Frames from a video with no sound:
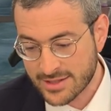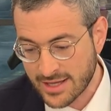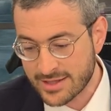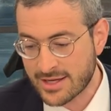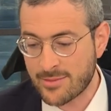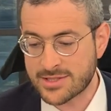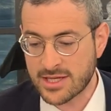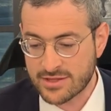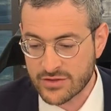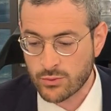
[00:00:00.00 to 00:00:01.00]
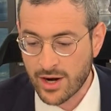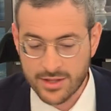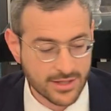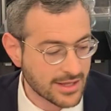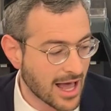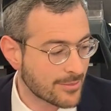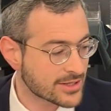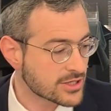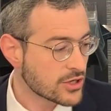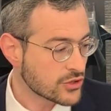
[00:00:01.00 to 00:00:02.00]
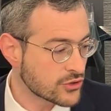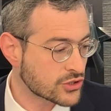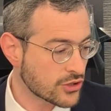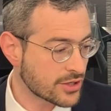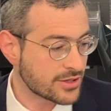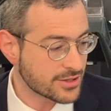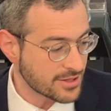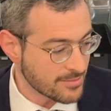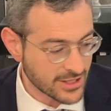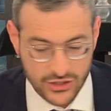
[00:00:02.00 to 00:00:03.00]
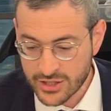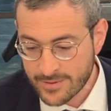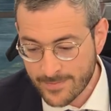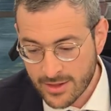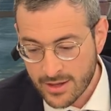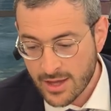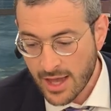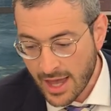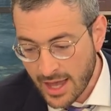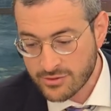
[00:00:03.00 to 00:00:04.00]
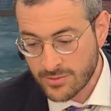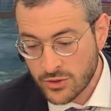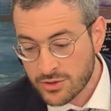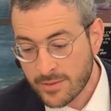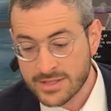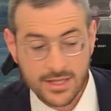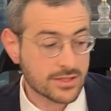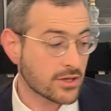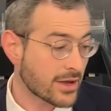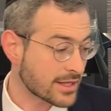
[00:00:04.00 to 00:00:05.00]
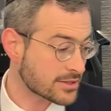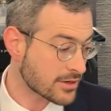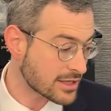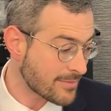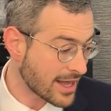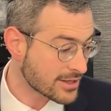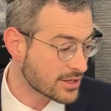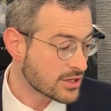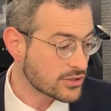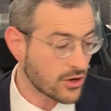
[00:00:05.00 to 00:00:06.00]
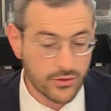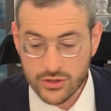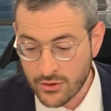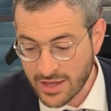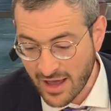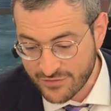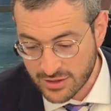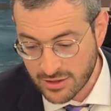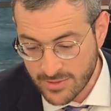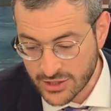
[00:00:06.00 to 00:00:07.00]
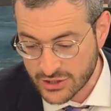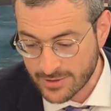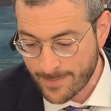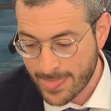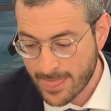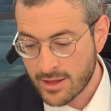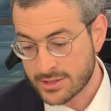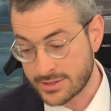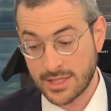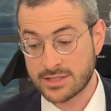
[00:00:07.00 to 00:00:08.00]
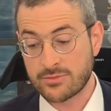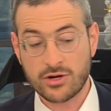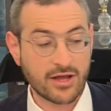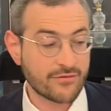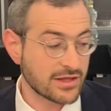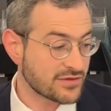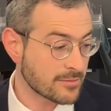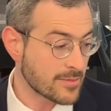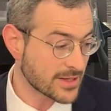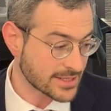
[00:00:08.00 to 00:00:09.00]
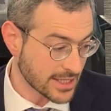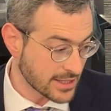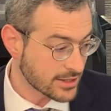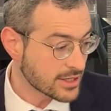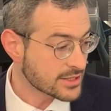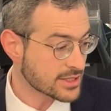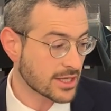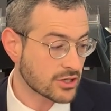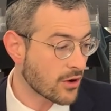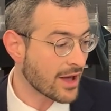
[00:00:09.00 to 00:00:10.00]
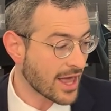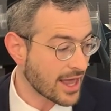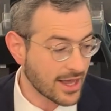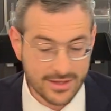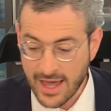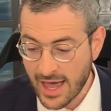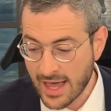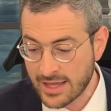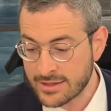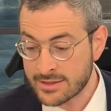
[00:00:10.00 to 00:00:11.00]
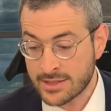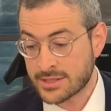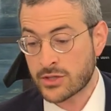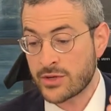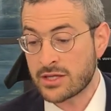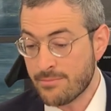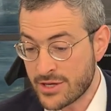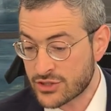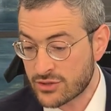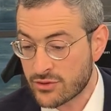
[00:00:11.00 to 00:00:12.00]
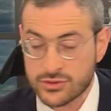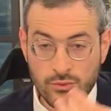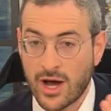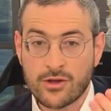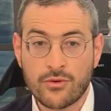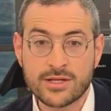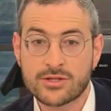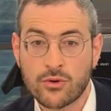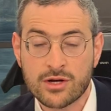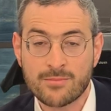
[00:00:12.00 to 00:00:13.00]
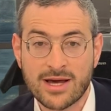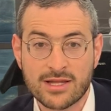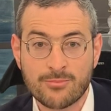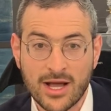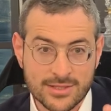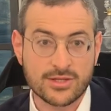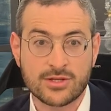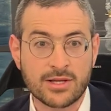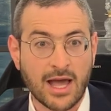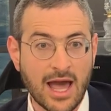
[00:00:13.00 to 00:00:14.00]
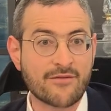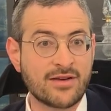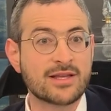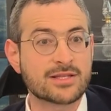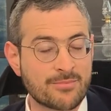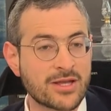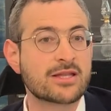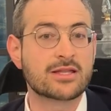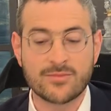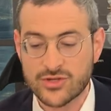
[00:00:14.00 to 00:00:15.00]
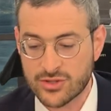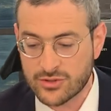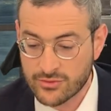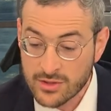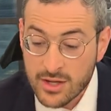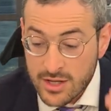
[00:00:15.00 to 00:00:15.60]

The Tanna Kamma says if it's wider than 10 amis, you should diminish it. And Rabbi Yehuda says, no, in lamait, no, you don't have to diminish it. Says the Gemara, okay, but must b'masnitin. So then go ahead and disagree in the Mishnah. So why you only talking about in the Bryce? Have his opinion in the Mishnah too.